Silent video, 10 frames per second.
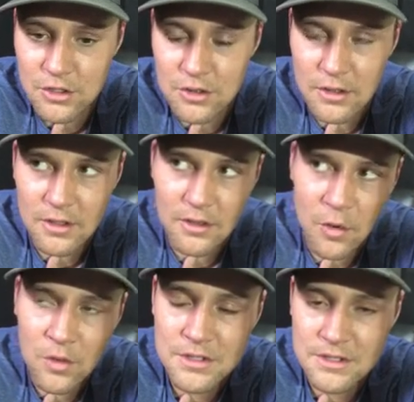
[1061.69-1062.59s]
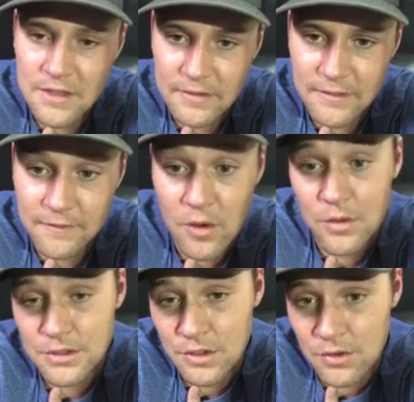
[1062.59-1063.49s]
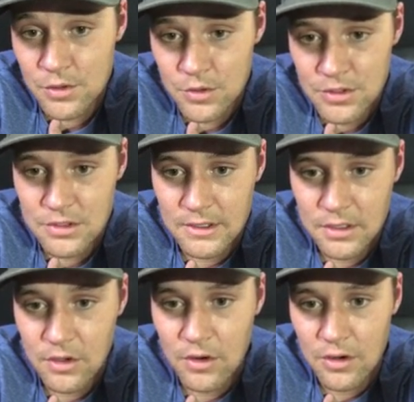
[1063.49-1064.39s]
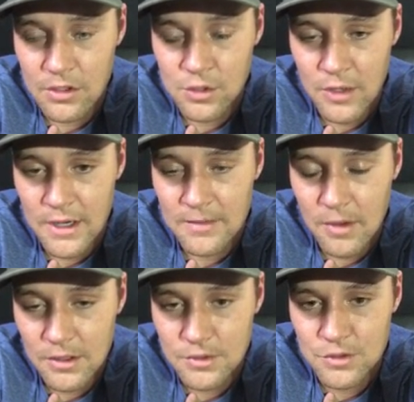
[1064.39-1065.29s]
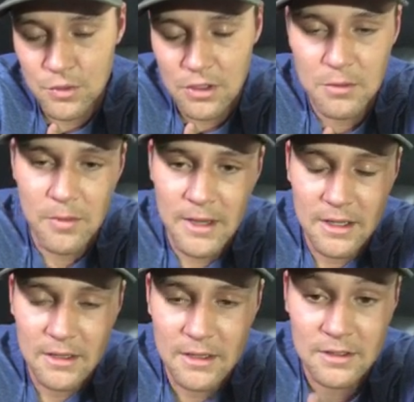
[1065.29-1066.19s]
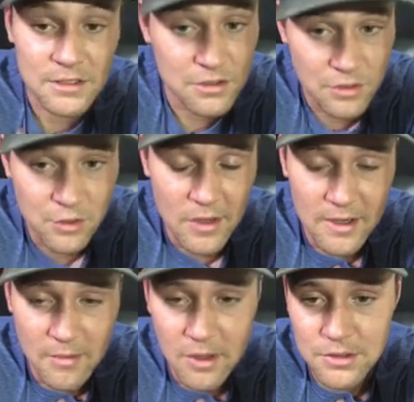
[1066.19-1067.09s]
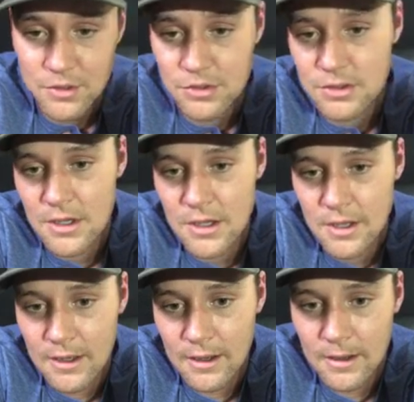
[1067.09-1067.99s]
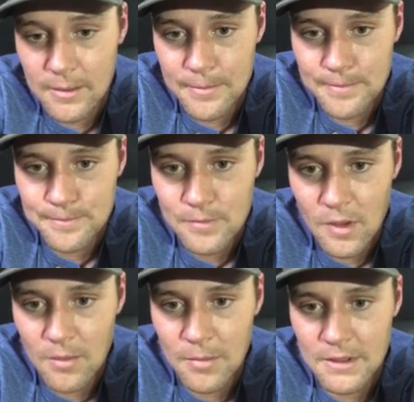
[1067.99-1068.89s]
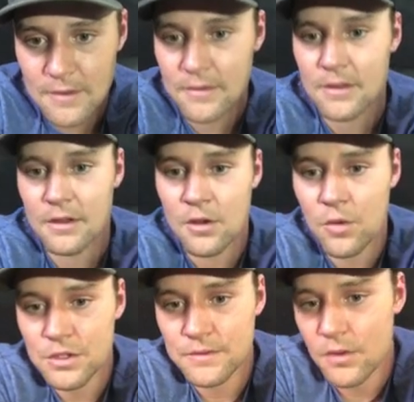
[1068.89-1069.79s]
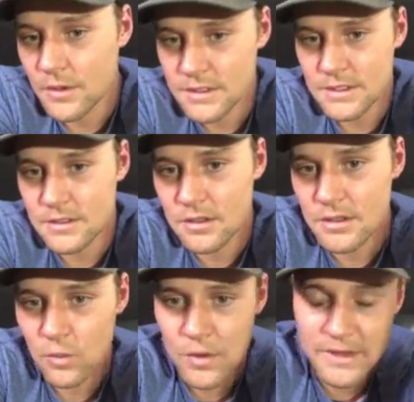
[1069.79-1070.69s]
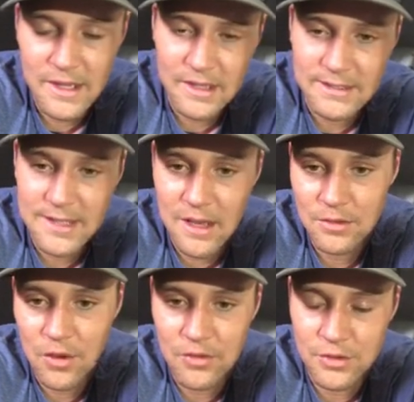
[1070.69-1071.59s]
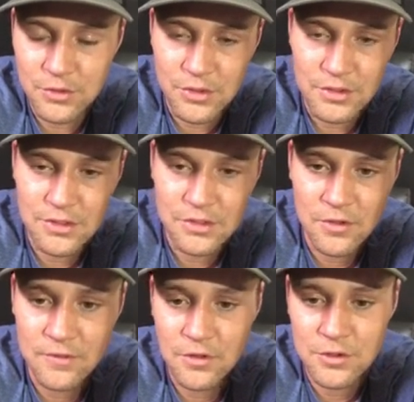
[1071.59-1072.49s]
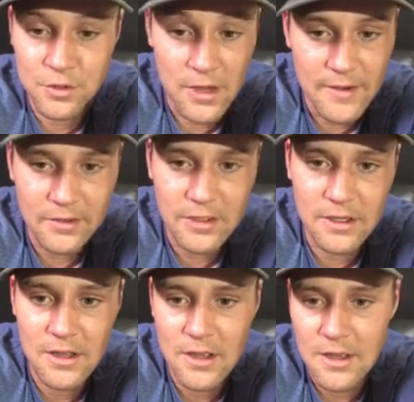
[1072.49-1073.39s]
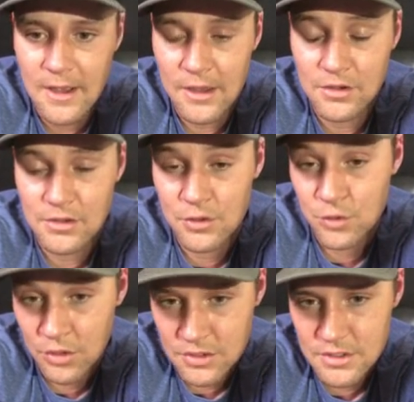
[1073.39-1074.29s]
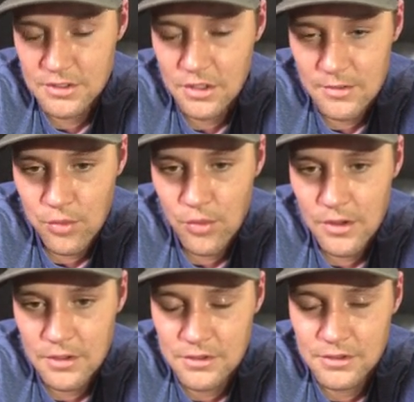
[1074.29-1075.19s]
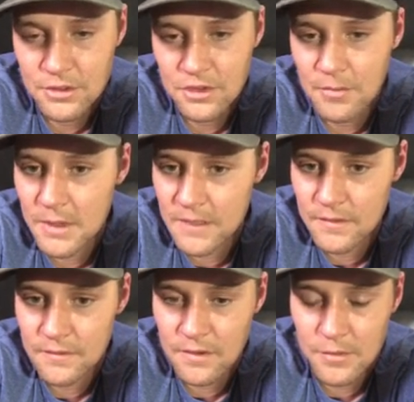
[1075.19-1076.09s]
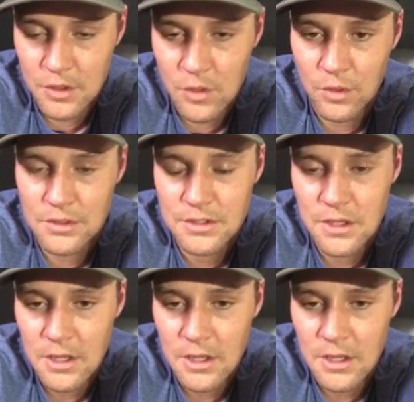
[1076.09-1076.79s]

The course is definitely focused on nutrition. Like there are training modules. We're going to be making additional training modules. But the course focuses without a doubt on the nutrition. So if you're traveling and your nutrition is still on point, you're still going to benefit from the course.